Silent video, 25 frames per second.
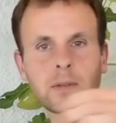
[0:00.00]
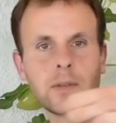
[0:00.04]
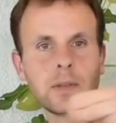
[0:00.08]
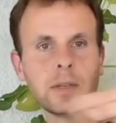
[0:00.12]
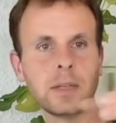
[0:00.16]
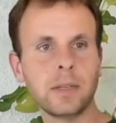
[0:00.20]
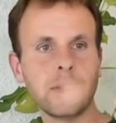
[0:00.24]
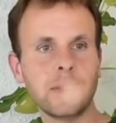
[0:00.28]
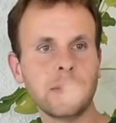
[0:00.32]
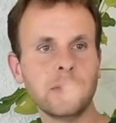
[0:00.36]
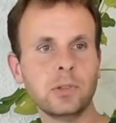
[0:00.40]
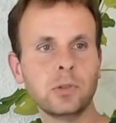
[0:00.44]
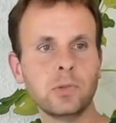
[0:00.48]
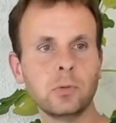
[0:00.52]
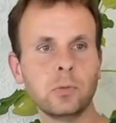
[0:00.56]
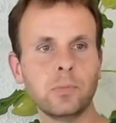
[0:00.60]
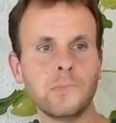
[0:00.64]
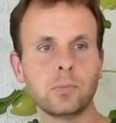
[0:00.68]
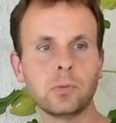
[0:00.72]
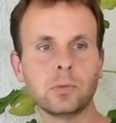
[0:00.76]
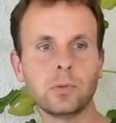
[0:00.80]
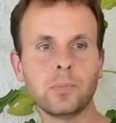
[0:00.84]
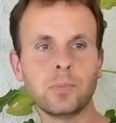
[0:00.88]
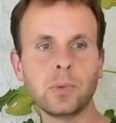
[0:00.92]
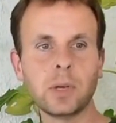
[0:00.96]
Then you
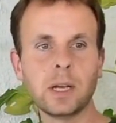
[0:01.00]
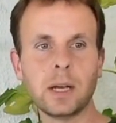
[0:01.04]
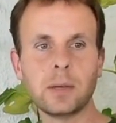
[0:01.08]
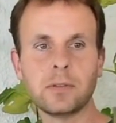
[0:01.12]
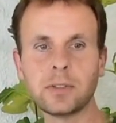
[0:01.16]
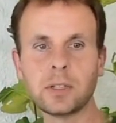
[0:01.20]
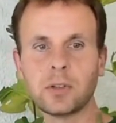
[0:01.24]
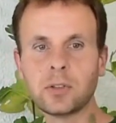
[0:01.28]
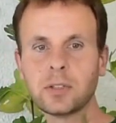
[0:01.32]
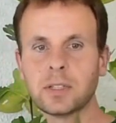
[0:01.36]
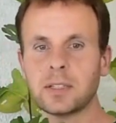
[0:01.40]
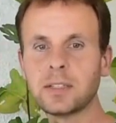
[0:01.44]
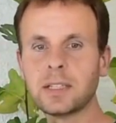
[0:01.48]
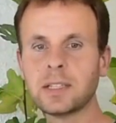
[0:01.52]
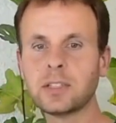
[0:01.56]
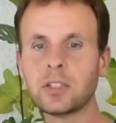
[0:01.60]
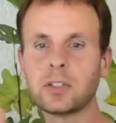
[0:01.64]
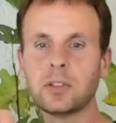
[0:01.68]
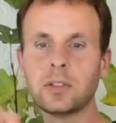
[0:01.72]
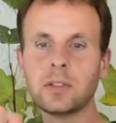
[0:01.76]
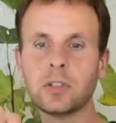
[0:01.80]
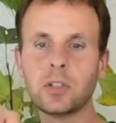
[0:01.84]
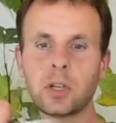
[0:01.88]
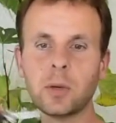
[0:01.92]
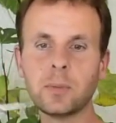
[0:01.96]
would have the orientation
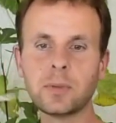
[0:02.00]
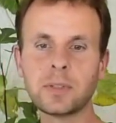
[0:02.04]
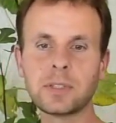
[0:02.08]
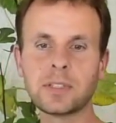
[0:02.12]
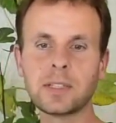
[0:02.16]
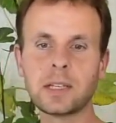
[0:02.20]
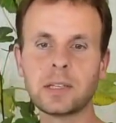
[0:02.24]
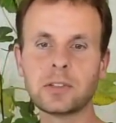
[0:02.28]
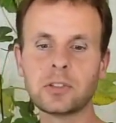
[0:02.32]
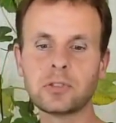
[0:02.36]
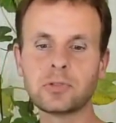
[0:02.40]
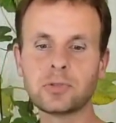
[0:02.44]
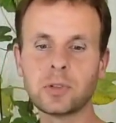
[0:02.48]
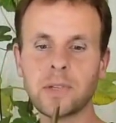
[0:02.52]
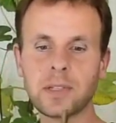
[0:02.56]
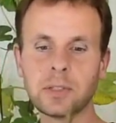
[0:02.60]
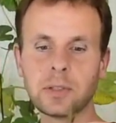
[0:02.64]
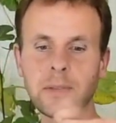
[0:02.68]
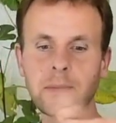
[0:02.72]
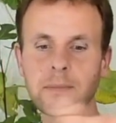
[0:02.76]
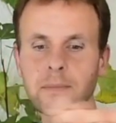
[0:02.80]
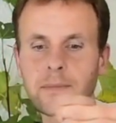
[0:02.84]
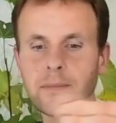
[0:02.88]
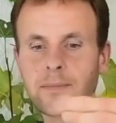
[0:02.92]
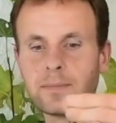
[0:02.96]
the top is cut straight.
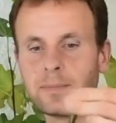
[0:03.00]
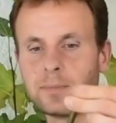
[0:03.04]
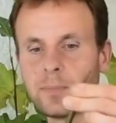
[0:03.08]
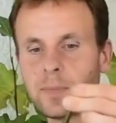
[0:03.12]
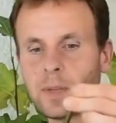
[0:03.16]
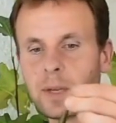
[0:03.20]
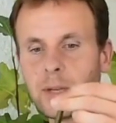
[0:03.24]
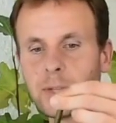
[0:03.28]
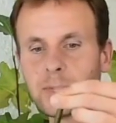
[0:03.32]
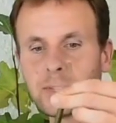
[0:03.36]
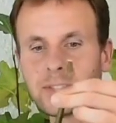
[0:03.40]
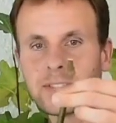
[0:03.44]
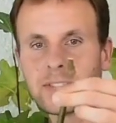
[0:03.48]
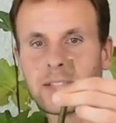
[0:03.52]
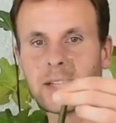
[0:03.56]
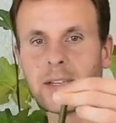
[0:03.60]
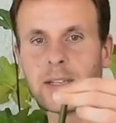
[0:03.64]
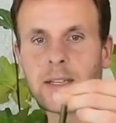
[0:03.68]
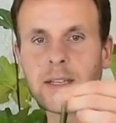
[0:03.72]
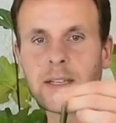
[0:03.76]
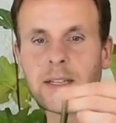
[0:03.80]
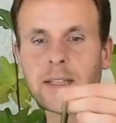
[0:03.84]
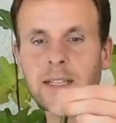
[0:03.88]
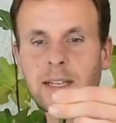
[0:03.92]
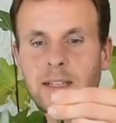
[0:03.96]
The bottom is cut
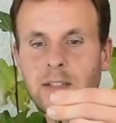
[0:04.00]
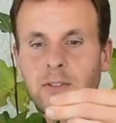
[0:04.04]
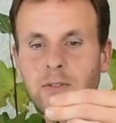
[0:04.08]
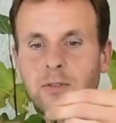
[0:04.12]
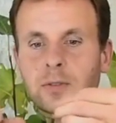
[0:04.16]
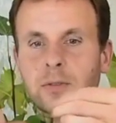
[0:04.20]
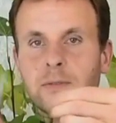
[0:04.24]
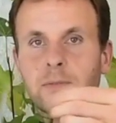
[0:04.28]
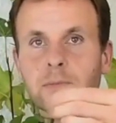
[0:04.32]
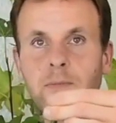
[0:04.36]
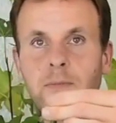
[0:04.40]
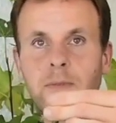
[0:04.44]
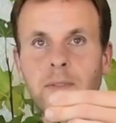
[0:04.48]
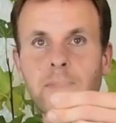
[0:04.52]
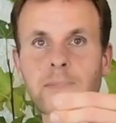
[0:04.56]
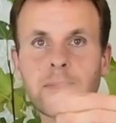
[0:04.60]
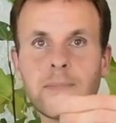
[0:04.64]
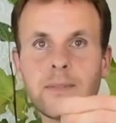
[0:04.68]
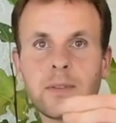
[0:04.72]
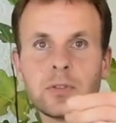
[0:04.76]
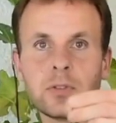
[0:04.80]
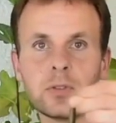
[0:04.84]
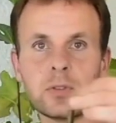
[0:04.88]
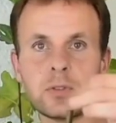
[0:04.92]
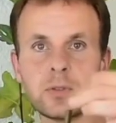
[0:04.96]
at an angle.
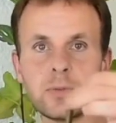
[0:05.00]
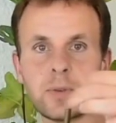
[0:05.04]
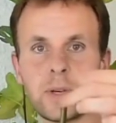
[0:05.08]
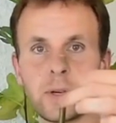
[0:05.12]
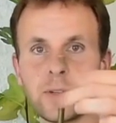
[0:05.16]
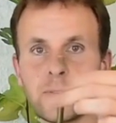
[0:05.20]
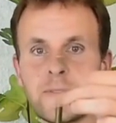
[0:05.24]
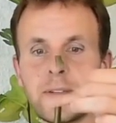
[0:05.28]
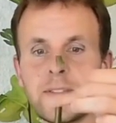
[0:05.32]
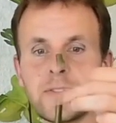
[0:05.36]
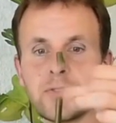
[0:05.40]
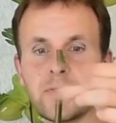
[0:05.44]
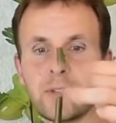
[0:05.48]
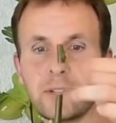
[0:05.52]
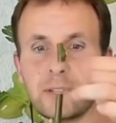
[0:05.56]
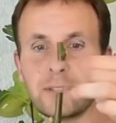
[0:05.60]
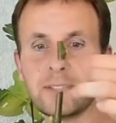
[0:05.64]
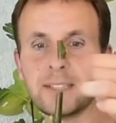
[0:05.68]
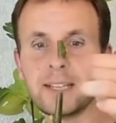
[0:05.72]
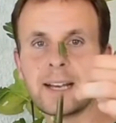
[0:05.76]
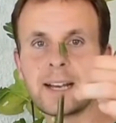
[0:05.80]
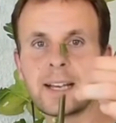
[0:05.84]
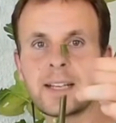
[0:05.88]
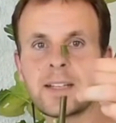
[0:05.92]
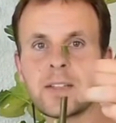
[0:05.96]
So the bottom is where it's
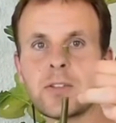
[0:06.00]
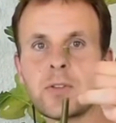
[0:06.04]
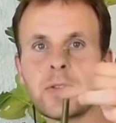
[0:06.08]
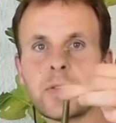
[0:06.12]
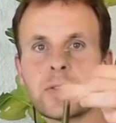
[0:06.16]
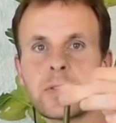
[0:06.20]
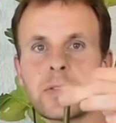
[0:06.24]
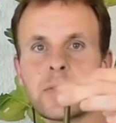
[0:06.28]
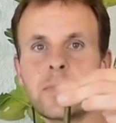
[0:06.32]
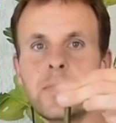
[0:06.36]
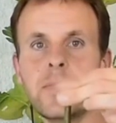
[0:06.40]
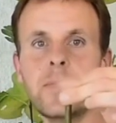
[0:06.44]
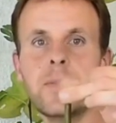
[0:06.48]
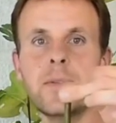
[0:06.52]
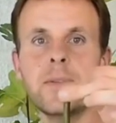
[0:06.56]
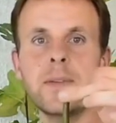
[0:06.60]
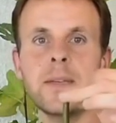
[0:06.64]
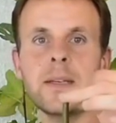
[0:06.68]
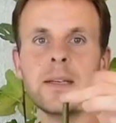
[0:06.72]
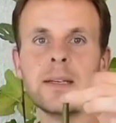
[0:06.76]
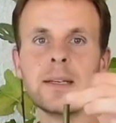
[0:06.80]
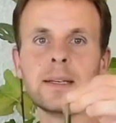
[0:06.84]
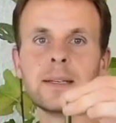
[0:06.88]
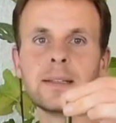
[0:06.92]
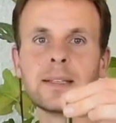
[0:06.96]
angled,
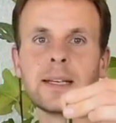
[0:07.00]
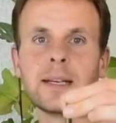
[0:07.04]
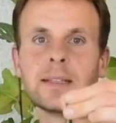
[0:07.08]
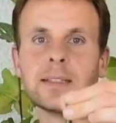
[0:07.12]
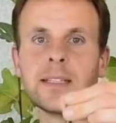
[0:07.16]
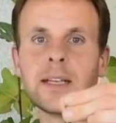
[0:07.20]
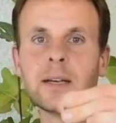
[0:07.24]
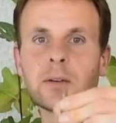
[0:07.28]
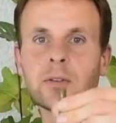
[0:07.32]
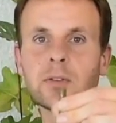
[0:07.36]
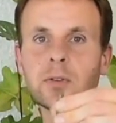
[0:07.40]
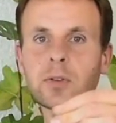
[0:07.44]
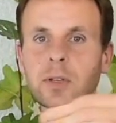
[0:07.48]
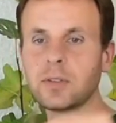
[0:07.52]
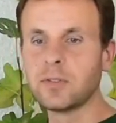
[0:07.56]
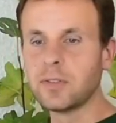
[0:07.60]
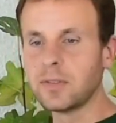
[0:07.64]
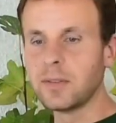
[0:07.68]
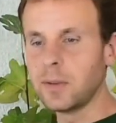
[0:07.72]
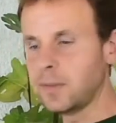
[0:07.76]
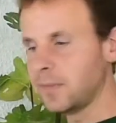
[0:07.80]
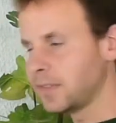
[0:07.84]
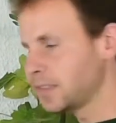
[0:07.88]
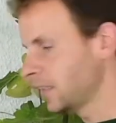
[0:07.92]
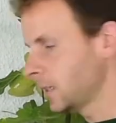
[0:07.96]
and that's how you can
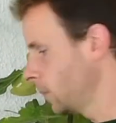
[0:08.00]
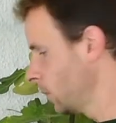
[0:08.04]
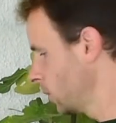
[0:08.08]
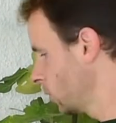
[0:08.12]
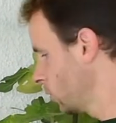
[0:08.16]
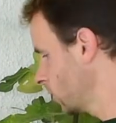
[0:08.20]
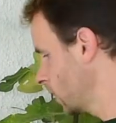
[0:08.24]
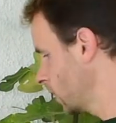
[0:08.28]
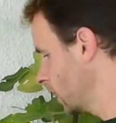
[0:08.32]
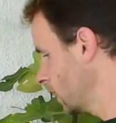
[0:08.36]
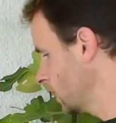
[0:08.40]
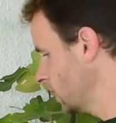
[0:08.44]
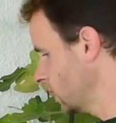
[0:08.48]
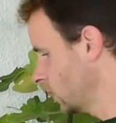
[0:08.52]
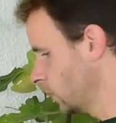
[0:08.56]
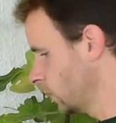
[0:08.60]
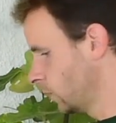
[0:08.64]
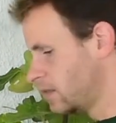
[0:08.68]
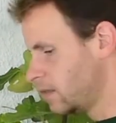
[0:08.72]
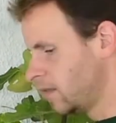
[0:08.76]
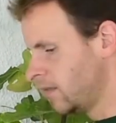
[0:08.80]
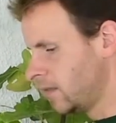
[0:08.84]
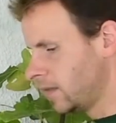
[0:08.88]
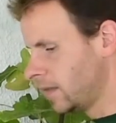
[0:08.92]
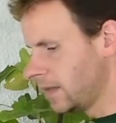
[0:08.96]
remember it. Then you can
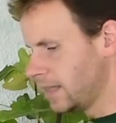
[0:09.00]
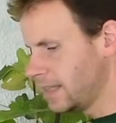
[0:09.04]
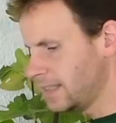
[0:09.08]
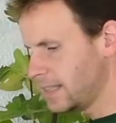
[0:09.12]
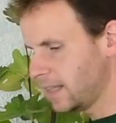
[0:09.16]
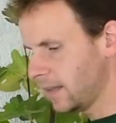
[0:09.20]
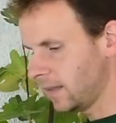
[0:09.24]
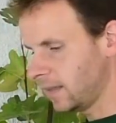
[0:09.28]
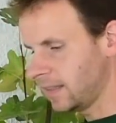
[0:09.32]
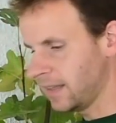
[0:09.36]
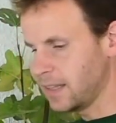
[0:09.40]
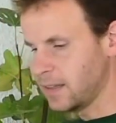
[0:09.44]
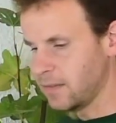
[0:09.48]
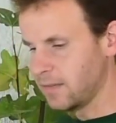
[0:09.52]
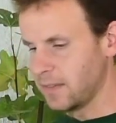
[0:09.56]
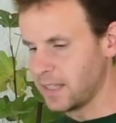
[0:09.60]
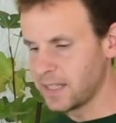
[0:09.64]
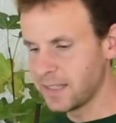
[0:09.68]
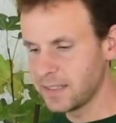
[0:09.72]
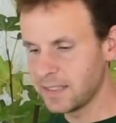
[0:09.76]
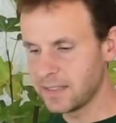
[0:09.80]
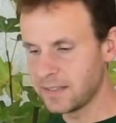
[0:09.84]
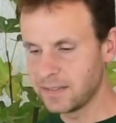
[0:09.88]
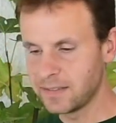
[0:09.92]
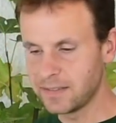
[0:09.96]
also lay down a lot of
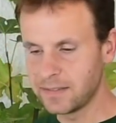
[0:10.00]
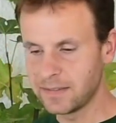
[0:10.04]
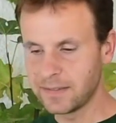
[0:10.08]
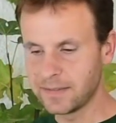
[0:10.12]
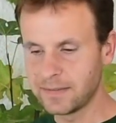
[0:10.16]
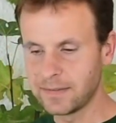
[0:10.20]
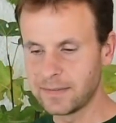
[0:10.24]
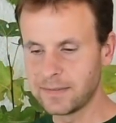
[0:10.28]
cuttings.